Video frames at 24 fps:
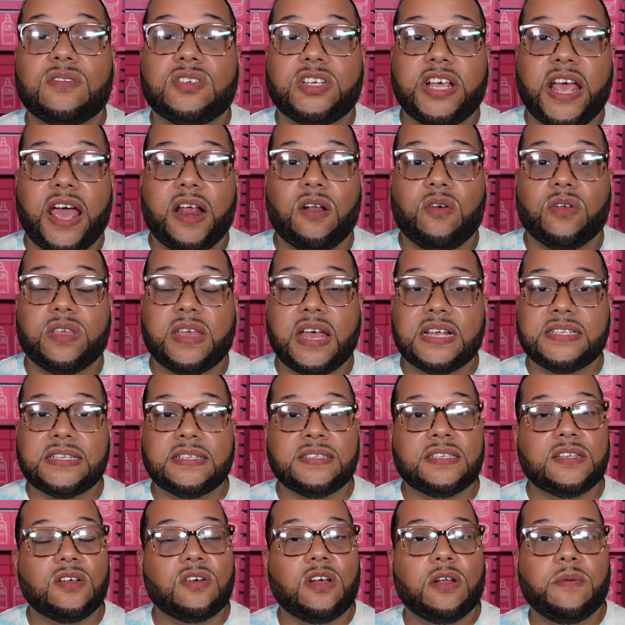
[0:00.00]
channel. Yes, I'm
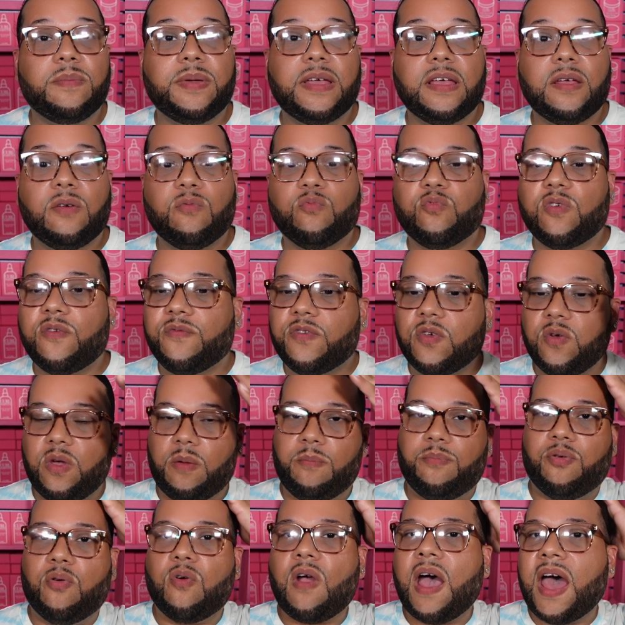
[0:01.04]
still gonna be
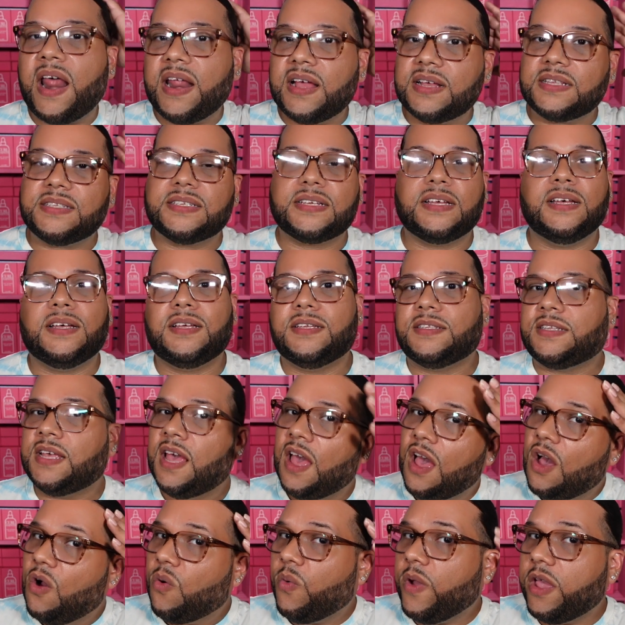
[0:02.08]
reviewing products, because
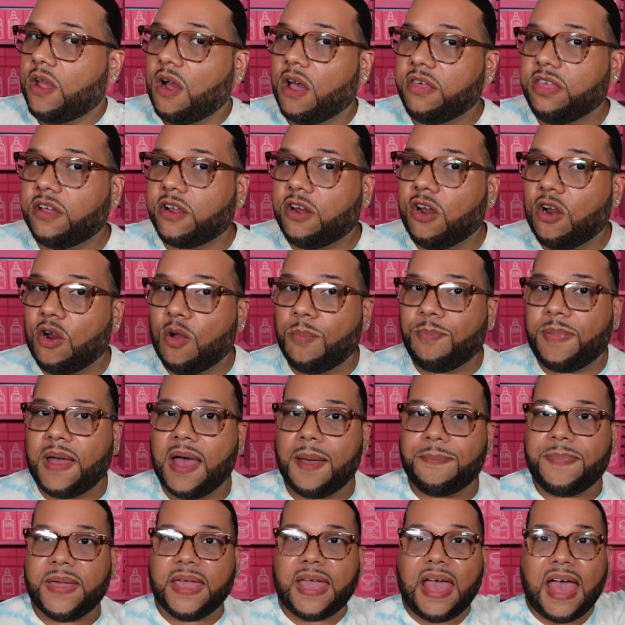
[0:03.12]
we are the Curl
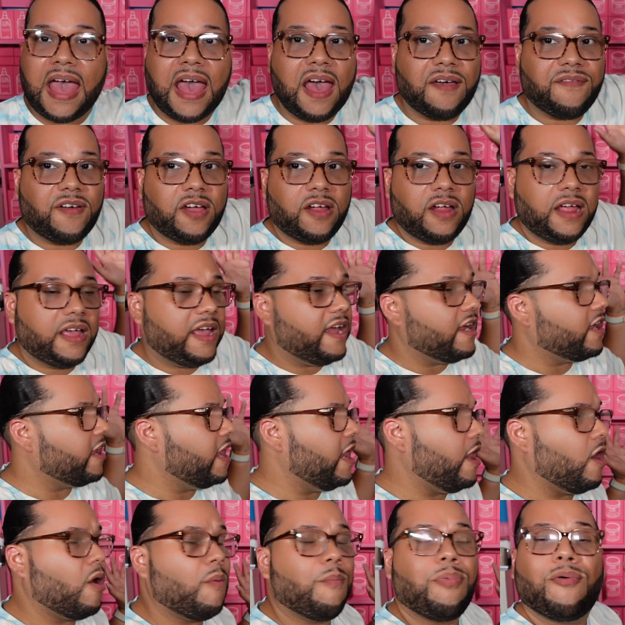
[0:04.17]
Papi. I have a hair
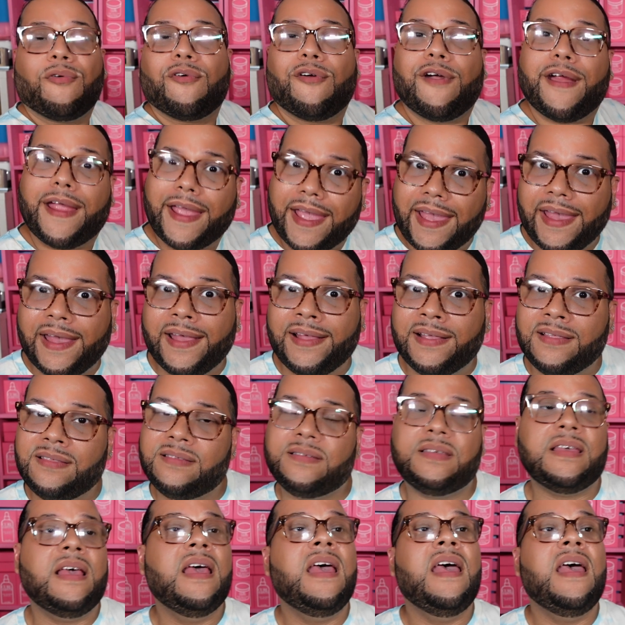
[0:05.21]
care brand,